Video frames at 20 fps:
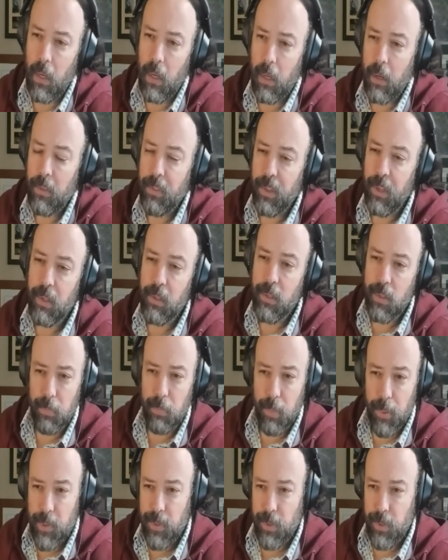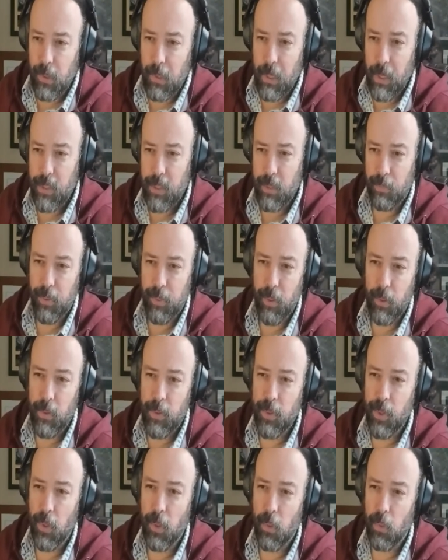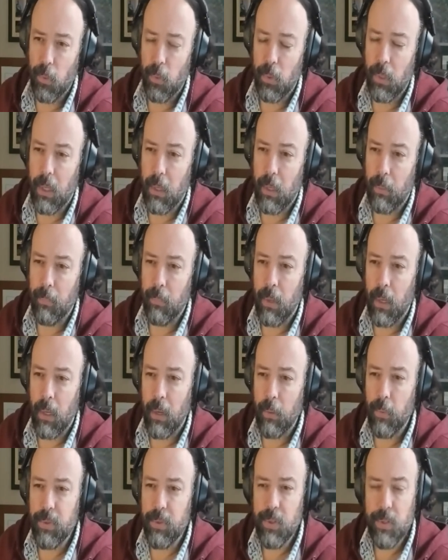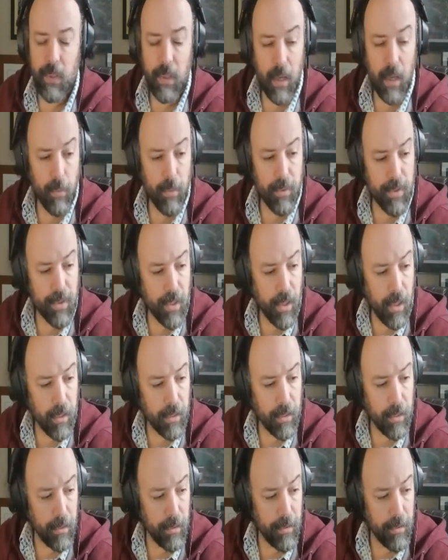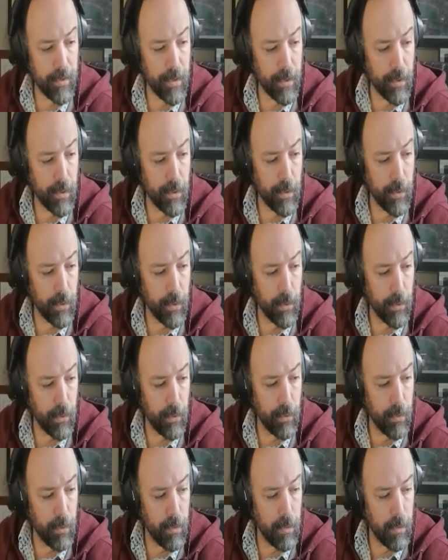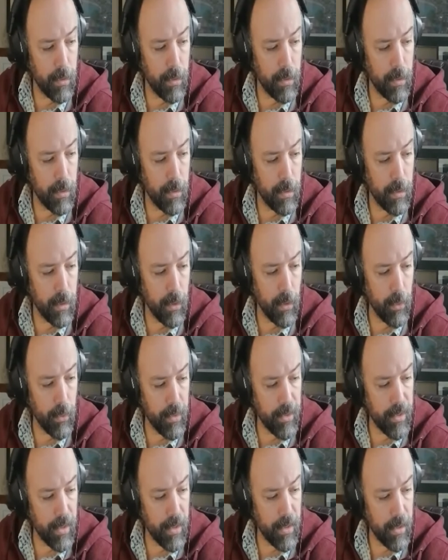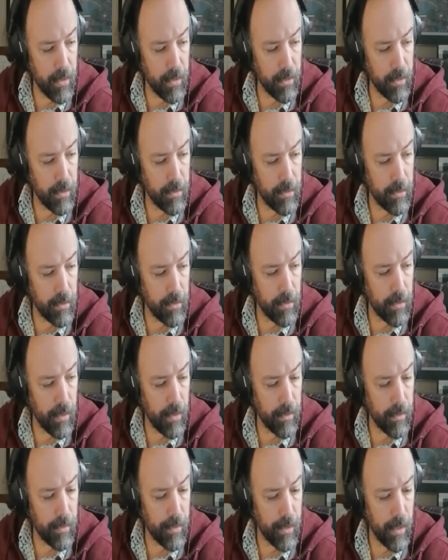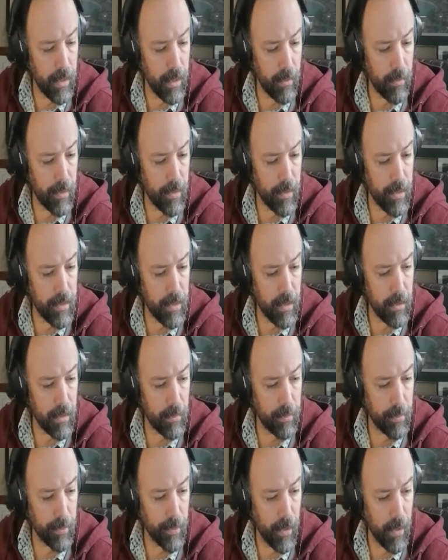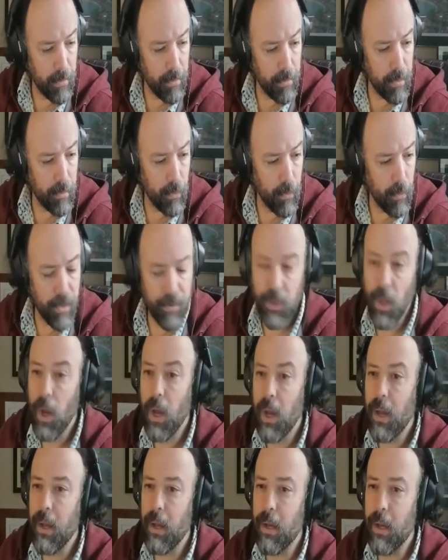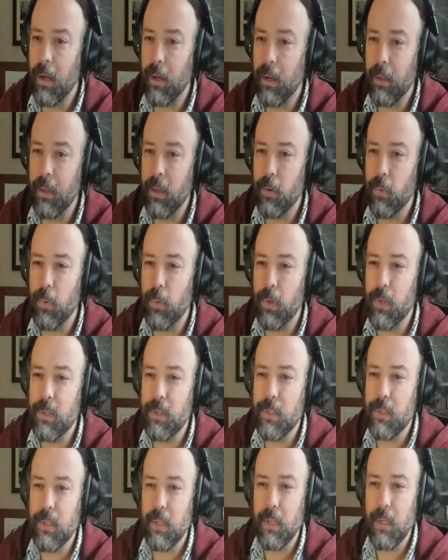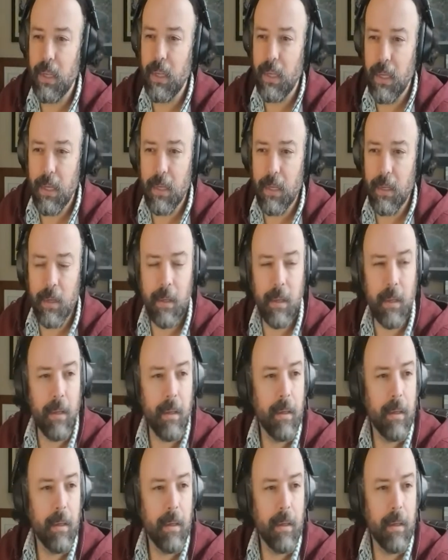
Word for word: and I think it's the personalized approach. So I was talking to, who was I talking to the other day where they said the problem with, it was Ian,